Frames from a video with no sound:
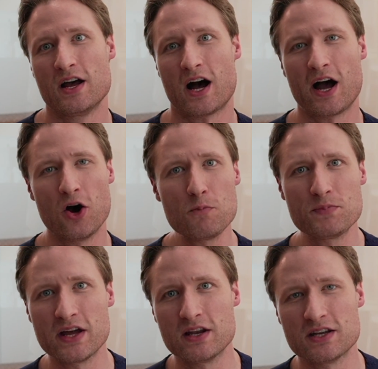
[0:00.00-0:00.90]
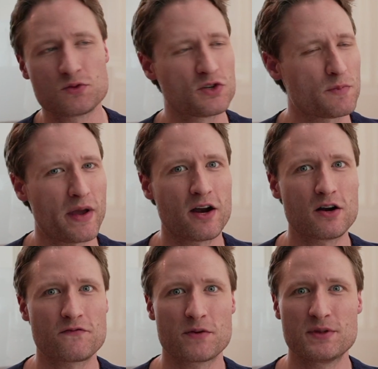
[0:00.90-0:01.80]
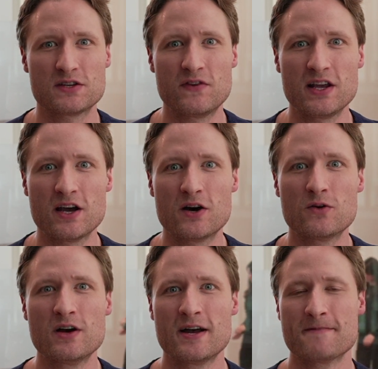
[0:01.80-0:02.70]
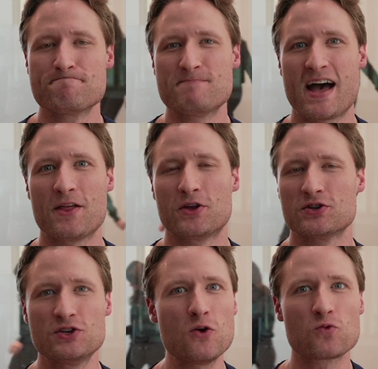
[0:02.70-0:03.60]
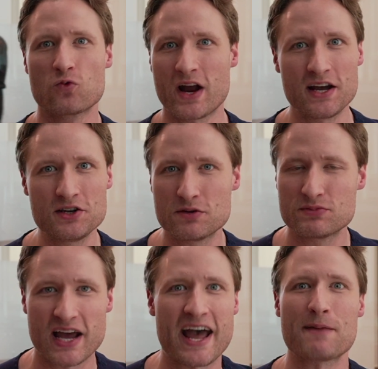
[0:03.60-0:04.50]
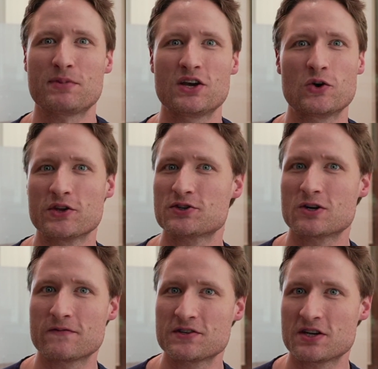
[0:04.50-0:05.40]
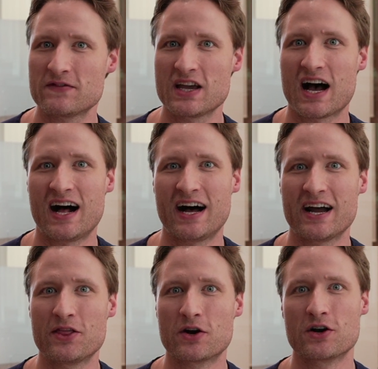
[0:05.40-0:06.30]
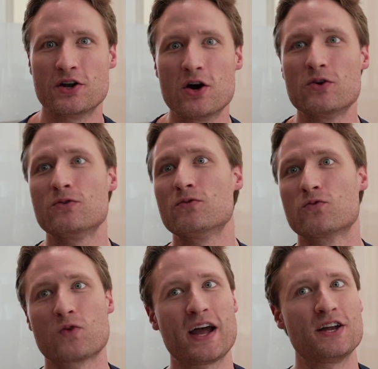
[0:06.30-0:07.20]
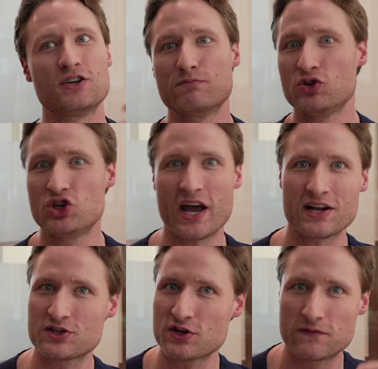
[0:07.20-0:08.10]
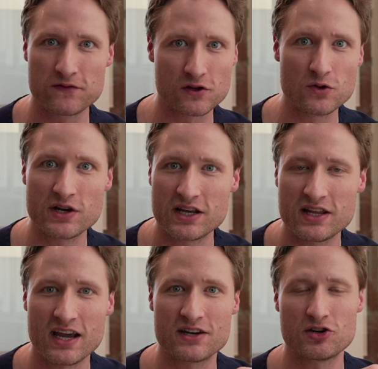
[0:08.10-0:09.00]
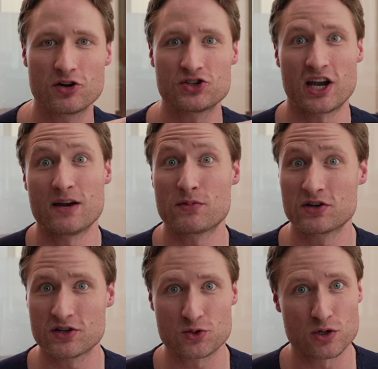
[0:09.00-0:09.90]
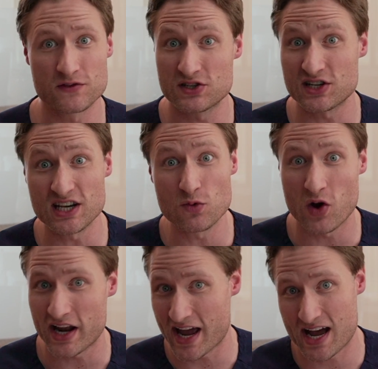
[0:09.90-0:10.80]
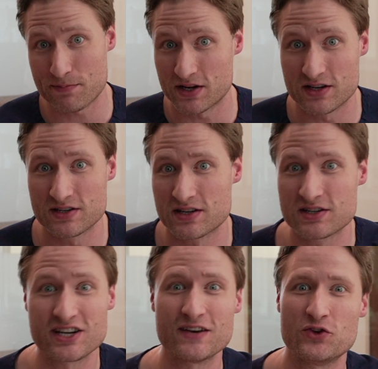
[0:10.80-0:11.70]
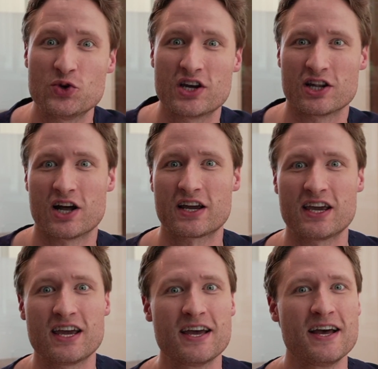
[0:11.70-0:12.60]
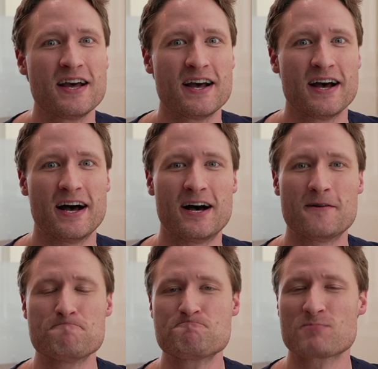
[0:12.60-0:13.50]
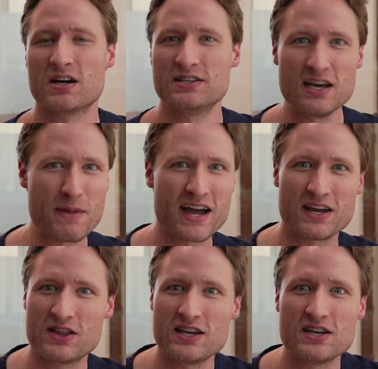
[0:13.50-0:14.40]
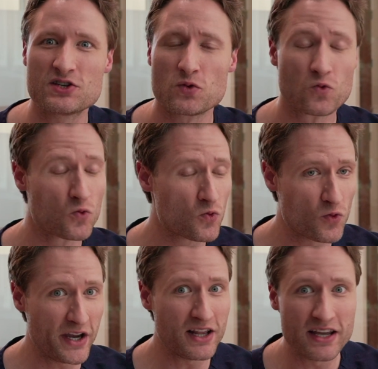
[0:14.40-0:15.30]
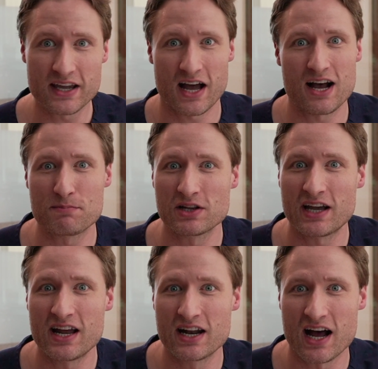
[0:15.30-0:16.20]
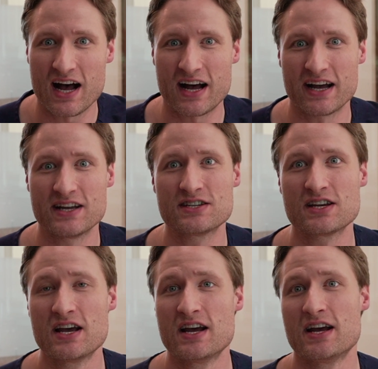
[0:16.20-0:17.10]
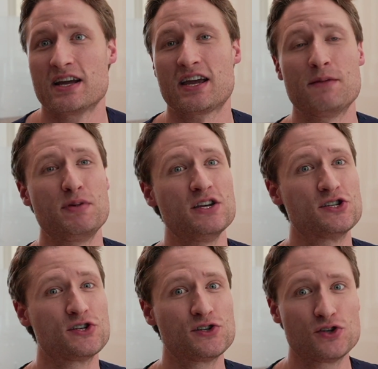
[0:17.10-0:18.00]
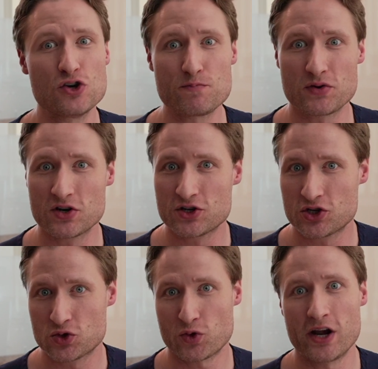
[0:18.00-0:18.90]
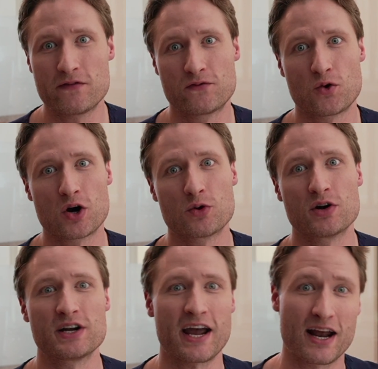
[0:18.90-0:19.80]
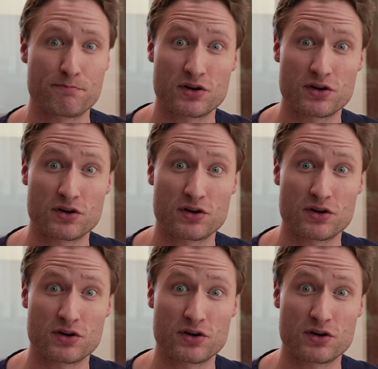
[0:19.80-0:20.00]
I hope that this was apparent from this video that there's no random tapping on the surface of the eye. There are no random jets of fluid in the anterior chamber to sort of see what happens and see if you get lucky. Um, DMEK and these really complicated eyes can be super straightforward and